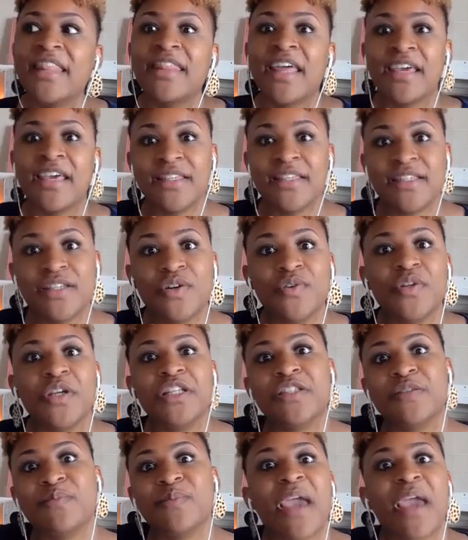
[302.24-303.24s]
they still
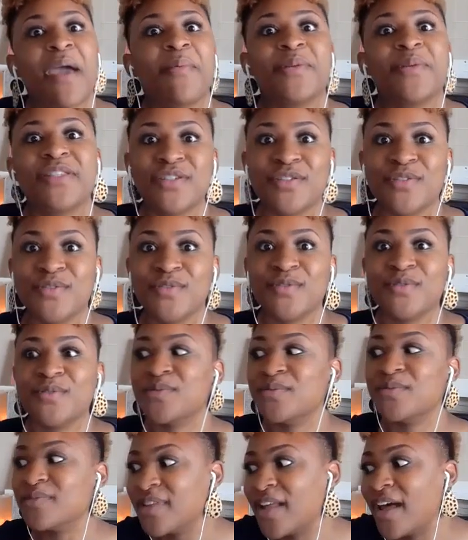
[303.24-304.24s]
need to be able
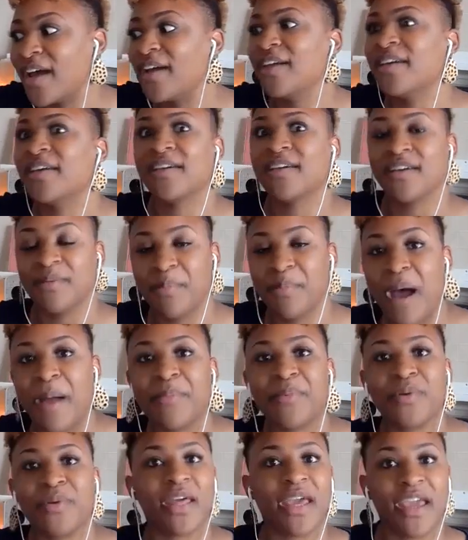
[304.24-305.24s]
to like
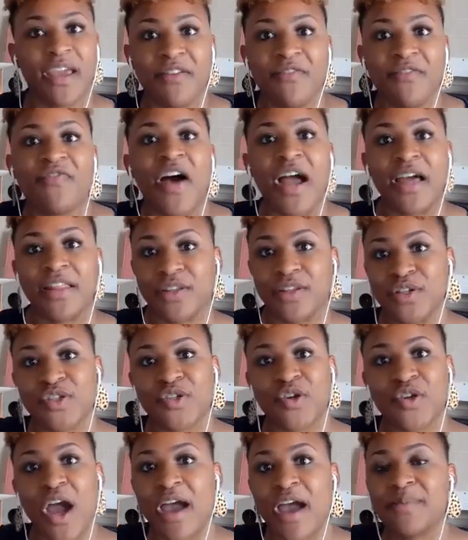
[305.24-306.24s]
populate and find their
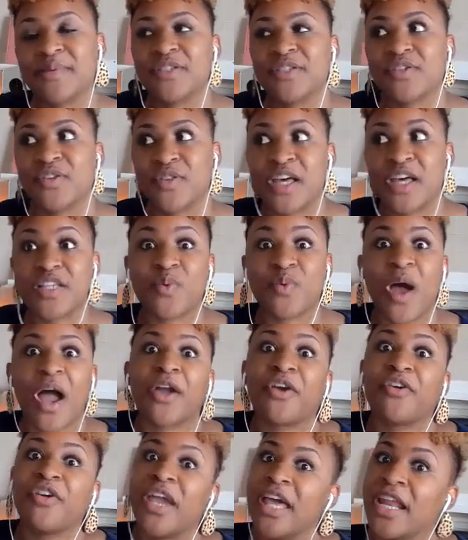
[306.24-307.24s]
scribes. And so that's why I
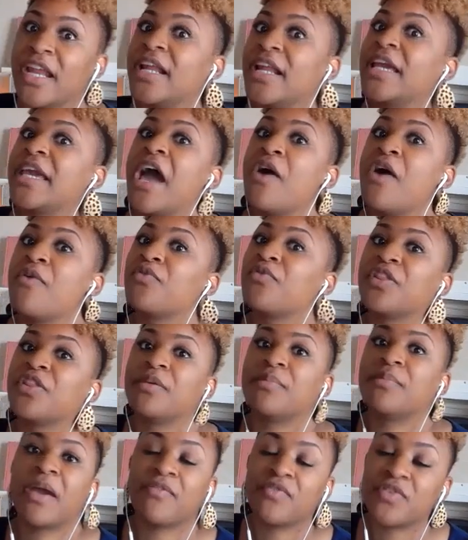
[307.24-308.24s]
create an account for
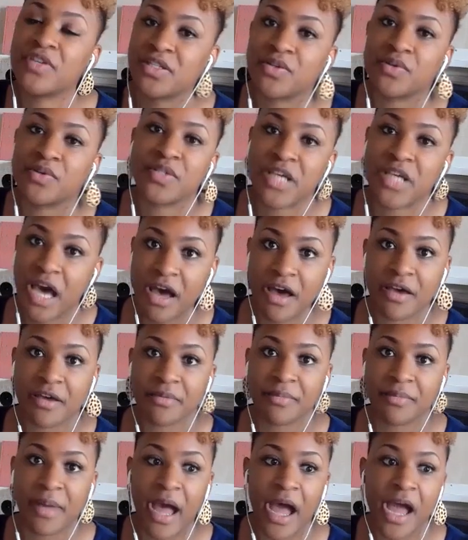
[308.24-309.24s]
them every single
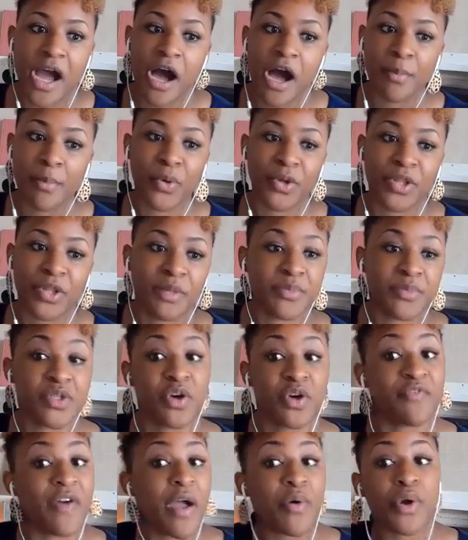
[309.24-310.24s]
time I onboard them. So
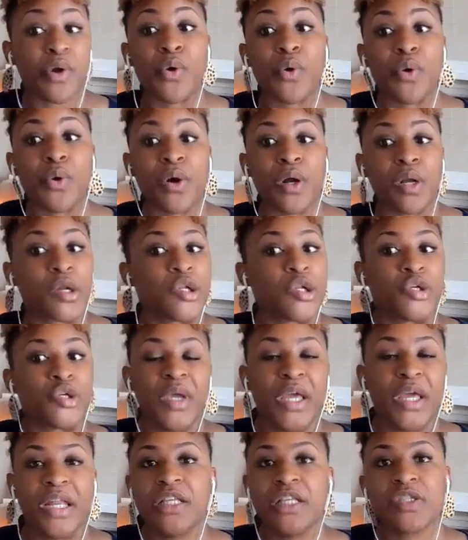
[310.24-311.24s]
if I record or do
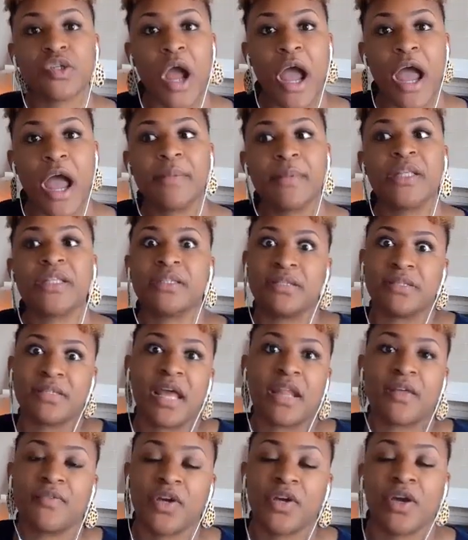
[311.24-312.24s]
any scribe, it's
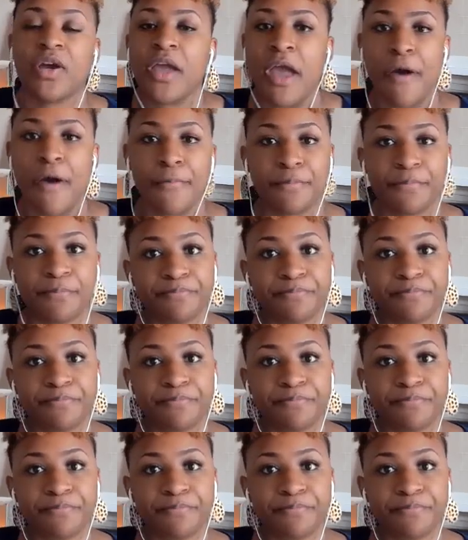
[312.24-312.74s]
inside of their account